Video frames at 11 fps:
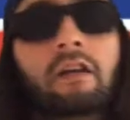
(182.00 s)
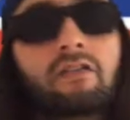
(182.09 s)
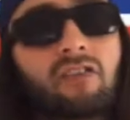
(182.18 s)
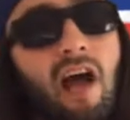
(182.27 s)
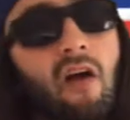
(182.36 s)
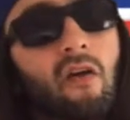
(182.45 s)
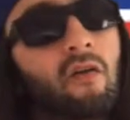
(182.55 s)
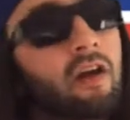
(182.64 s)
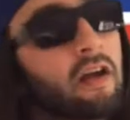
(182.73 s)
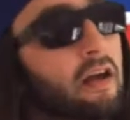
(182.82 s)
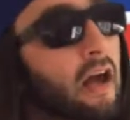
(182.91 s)
So
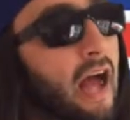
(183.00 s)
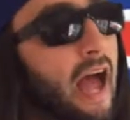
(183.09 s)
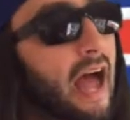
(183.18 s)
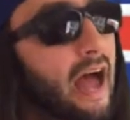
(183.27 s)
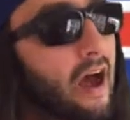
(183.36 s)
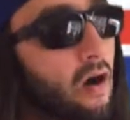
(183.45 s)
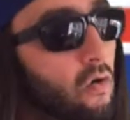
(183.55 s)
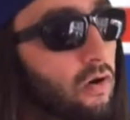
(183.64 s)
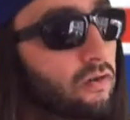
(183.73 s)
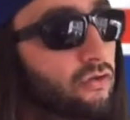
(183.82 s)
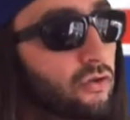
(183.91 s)

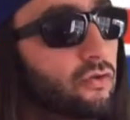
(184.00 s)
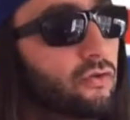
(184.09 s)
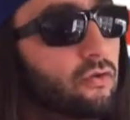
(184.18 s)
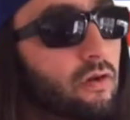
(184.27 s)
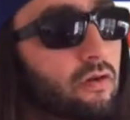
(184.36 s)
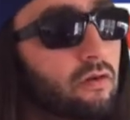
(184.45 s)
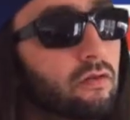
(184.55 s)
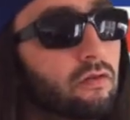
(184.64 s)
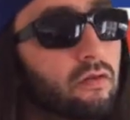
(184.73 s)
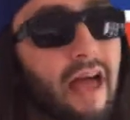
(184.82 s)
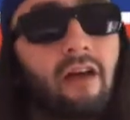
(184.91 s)
how do
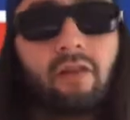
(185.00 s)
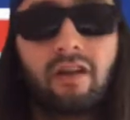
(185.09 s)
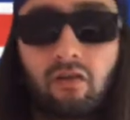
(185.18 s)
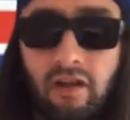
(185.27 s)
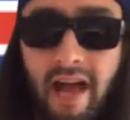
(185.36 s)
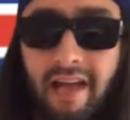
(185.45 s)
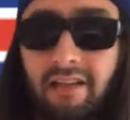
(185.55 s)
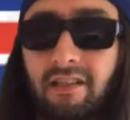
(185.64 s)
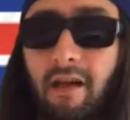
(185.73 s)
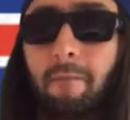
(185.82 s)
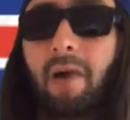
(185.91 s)
we create
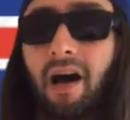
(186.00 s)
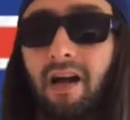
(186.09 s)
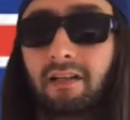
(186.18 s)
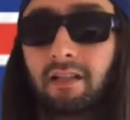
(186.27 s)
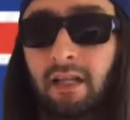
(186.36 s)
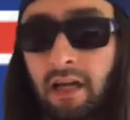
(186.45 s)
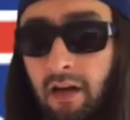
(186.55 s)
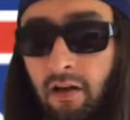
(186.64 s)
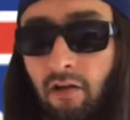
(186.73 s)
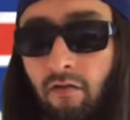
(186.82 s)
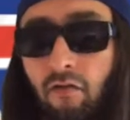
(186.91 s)
some buzz
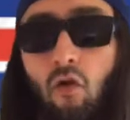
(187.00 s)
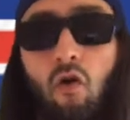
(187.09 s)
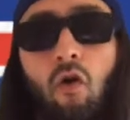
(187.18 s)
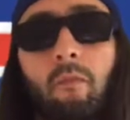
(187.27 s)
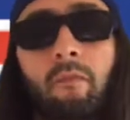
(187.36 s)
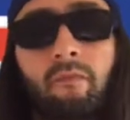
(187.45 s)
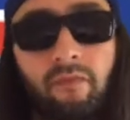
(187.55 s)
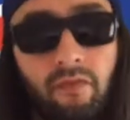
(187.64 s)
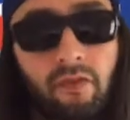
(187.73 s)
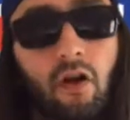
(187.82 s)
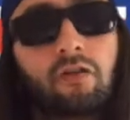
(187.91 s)
from
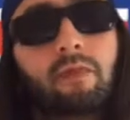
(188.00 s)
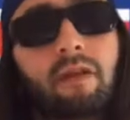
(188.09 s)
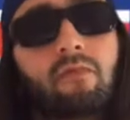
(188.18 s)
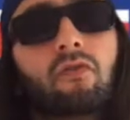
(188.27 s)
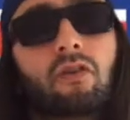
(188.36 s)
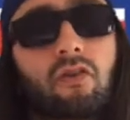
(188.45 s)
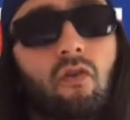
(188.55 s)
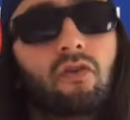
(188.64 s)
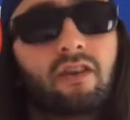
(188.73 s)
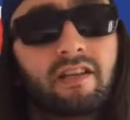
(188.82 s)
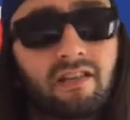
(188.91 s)
those people that are
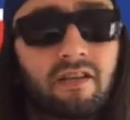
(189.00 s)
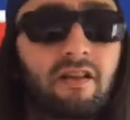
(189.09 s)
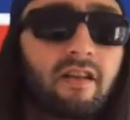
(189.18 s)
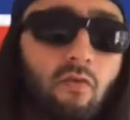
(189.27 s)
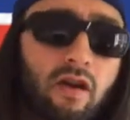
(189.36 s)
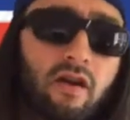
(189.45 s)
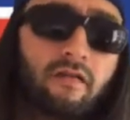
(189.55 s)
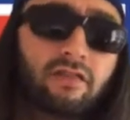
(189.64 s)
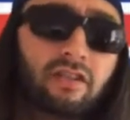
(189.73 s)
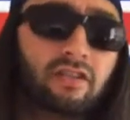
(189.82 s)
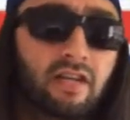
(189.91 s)
not necessarily aware
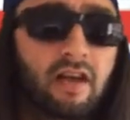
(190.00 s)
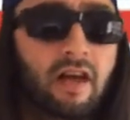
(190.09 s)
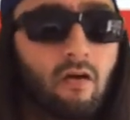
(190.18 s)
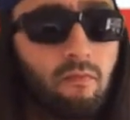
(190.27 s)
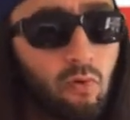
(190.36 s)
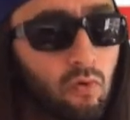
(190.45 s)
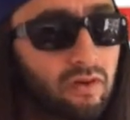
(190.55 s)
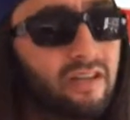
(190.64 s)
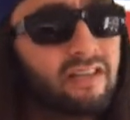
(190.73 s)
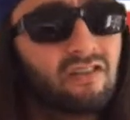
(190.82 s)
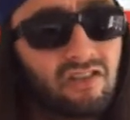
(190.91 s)
of how
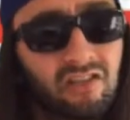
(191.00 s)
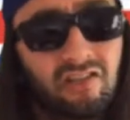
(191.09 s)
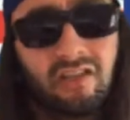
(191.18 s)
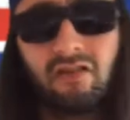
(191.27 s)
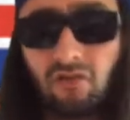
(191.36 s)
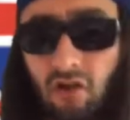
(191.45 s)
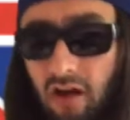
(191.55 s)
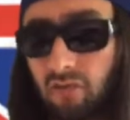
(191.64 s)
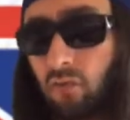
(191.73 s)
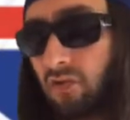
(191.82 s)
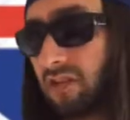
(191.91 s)
important it is to
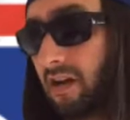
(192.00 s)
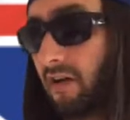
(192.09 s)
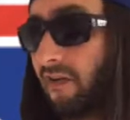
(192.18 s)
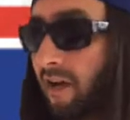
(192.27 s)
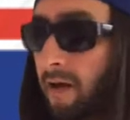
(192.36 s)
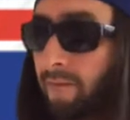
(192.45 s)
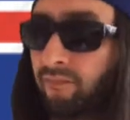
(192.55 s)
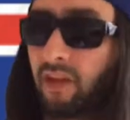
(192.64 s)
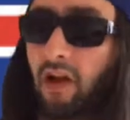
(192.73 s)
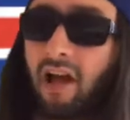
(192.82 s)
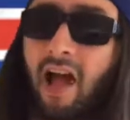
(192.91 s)
decentralize oneself,
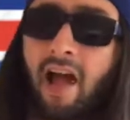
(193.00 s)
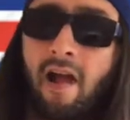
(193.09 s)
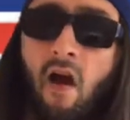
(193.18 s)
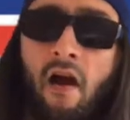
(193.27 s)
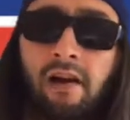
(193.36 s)
okay?